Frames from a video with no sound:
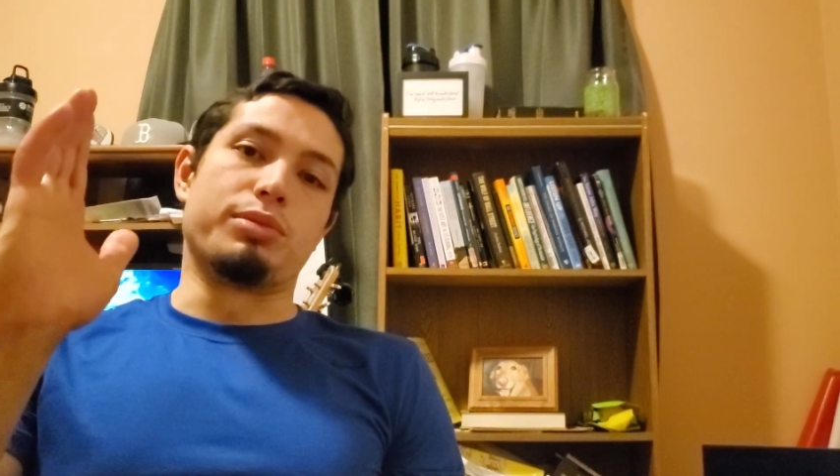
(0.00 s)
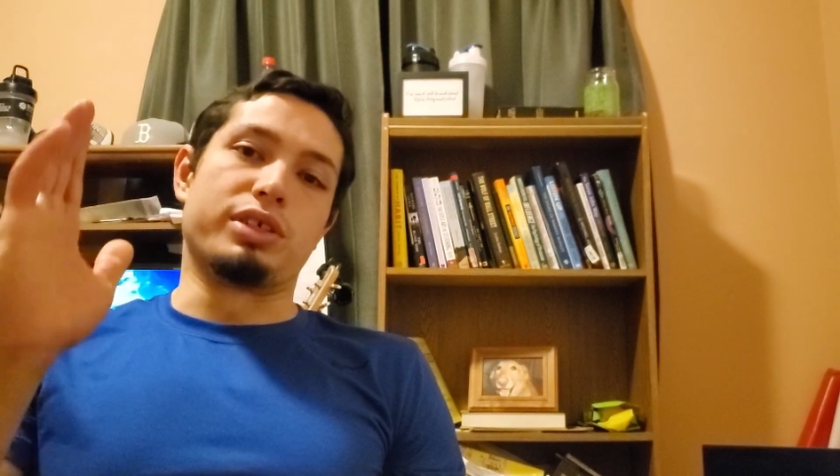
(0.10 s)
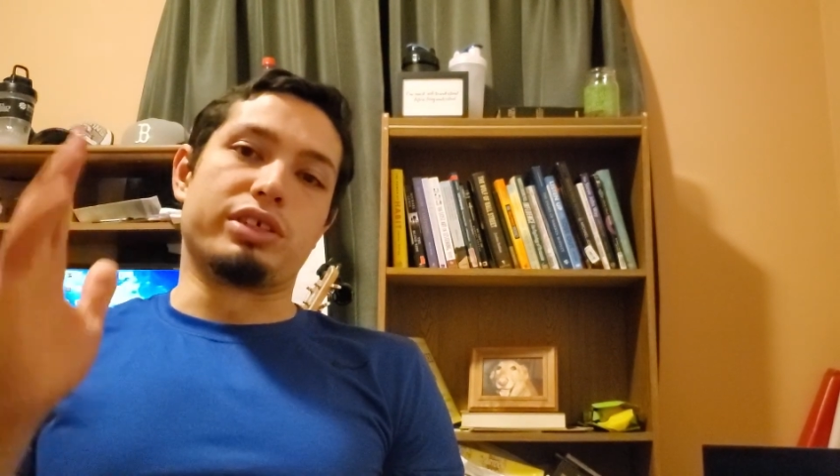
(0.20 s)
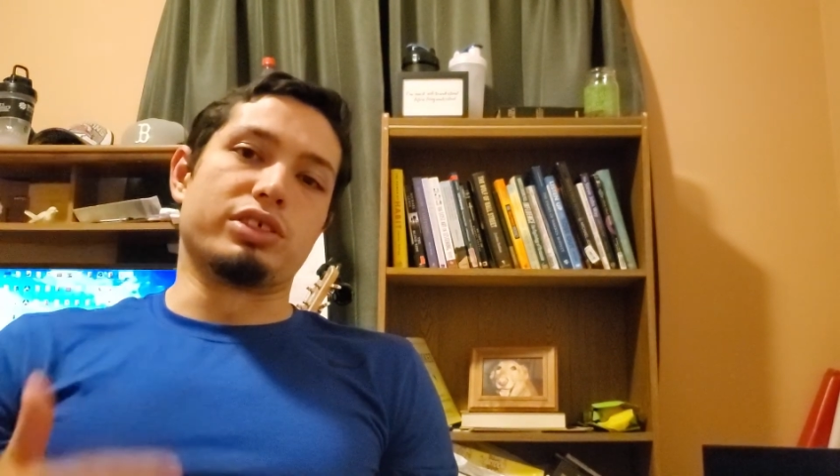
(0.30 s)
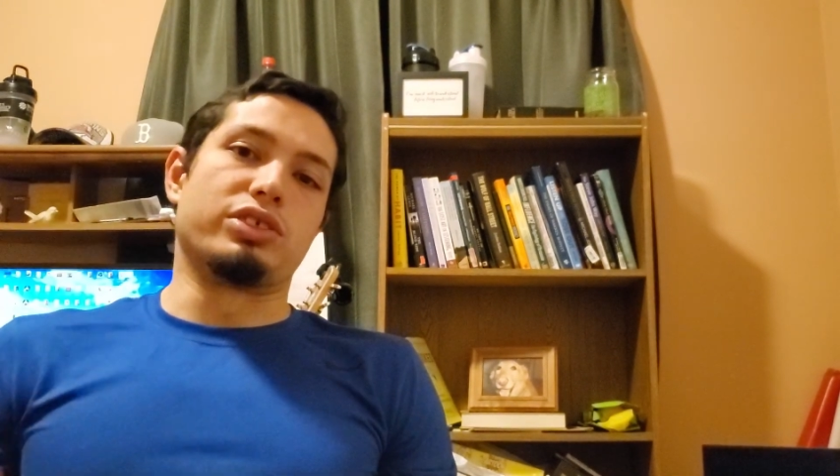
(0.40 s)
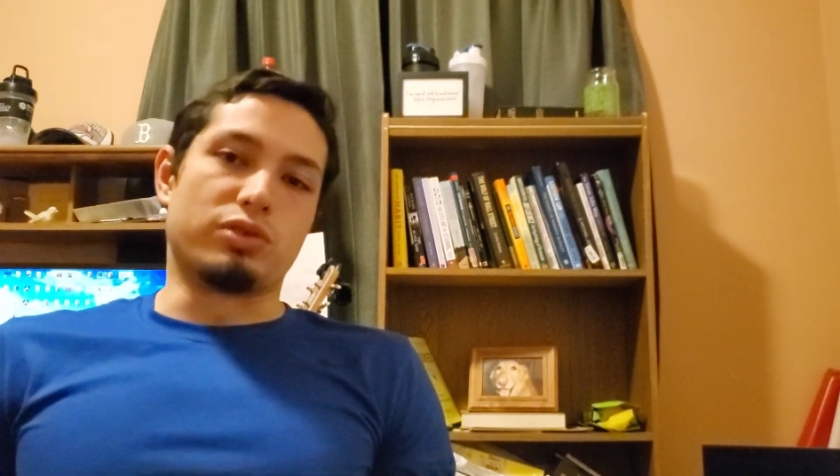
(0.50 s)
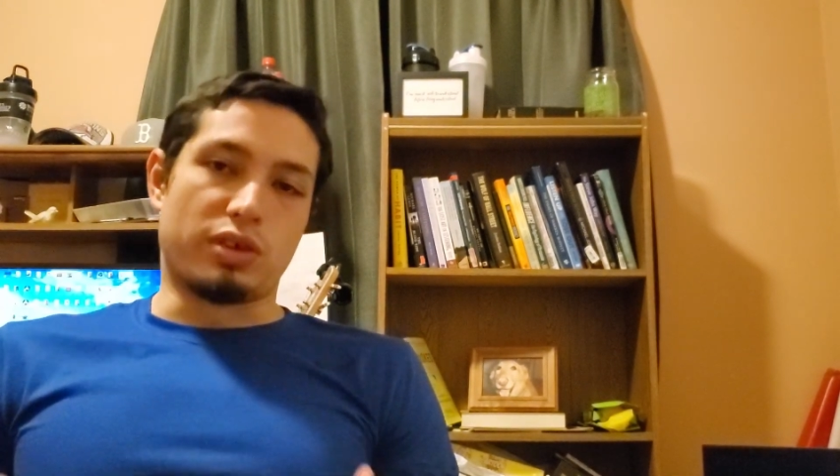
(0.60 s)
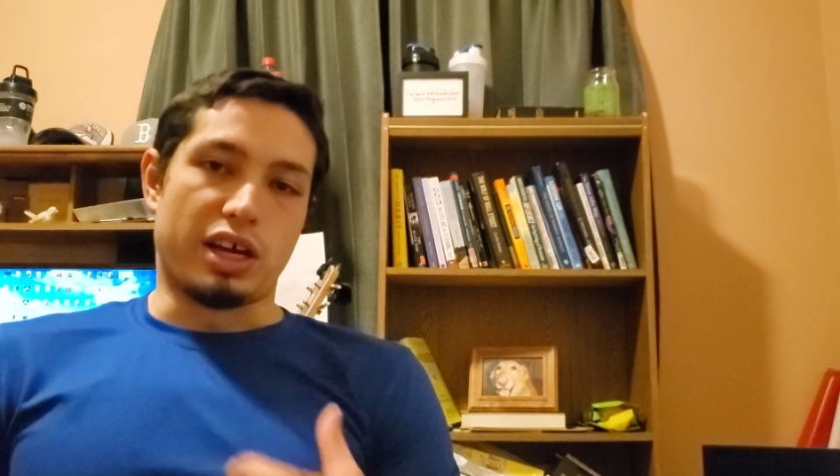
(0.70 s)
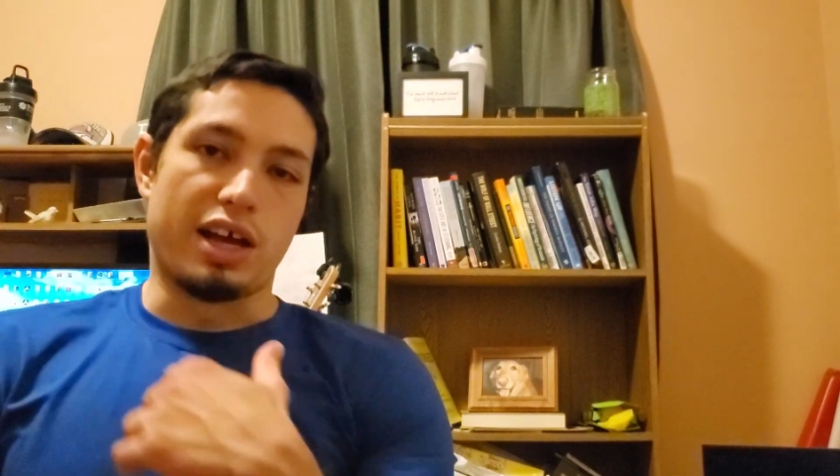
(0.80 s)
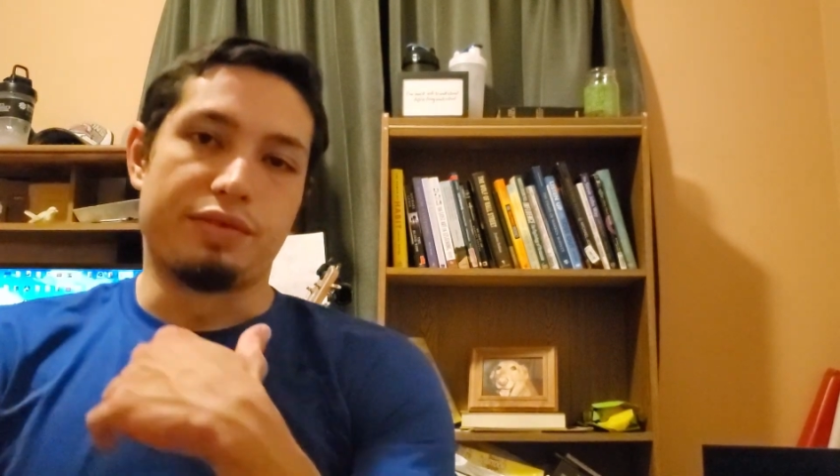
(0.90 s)
because you don't
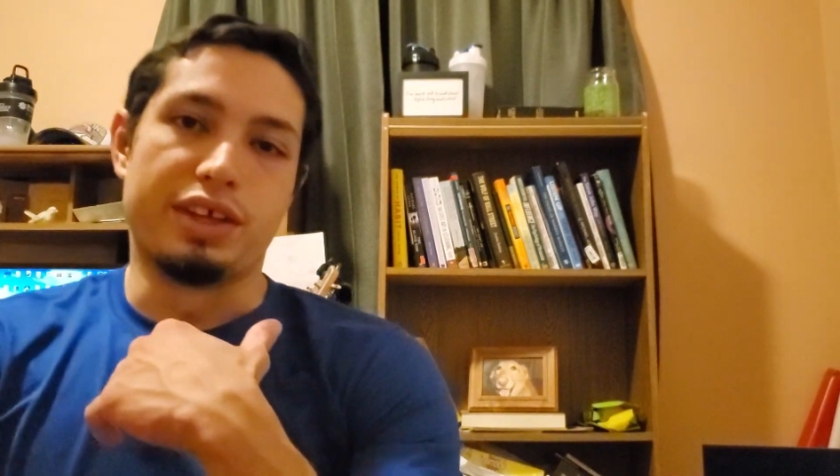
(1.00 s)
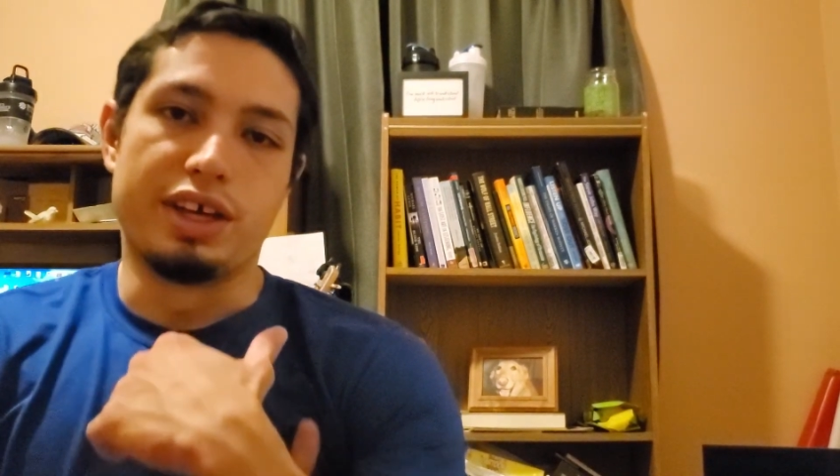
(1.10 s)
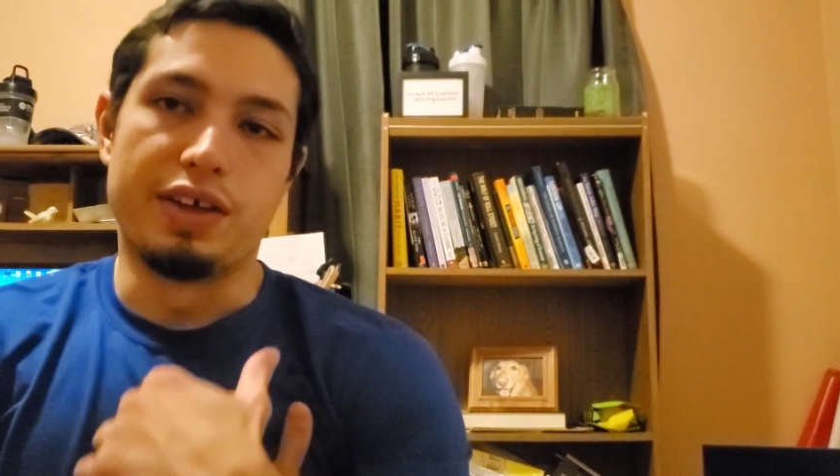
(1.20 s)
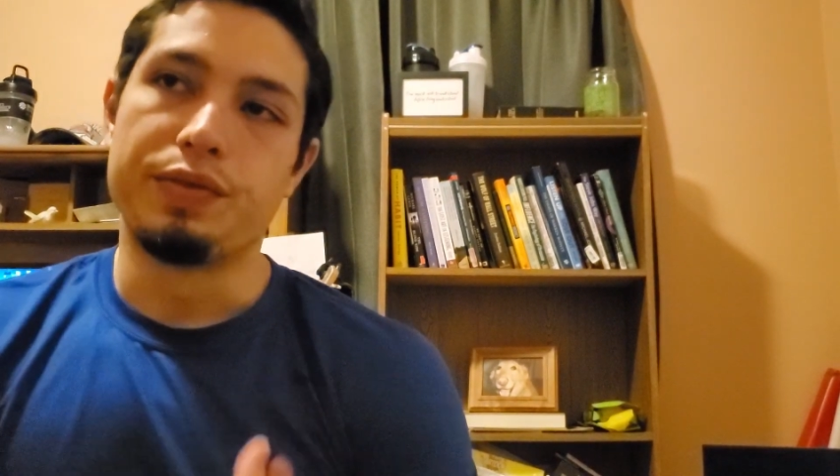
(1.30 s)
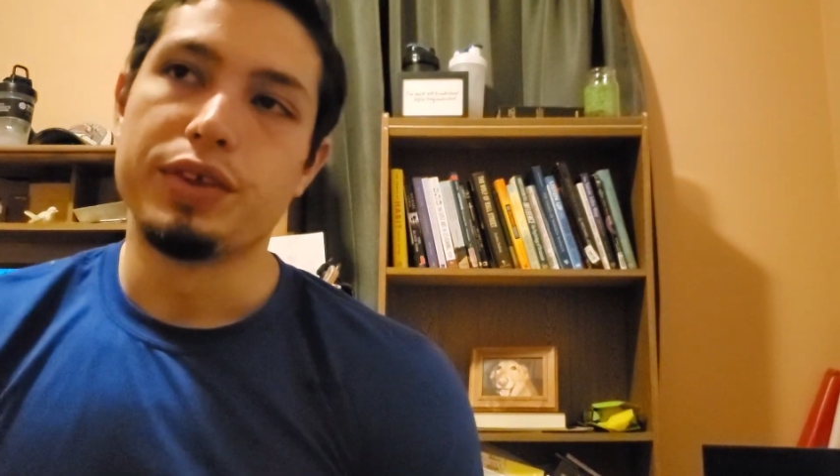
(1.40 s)
have that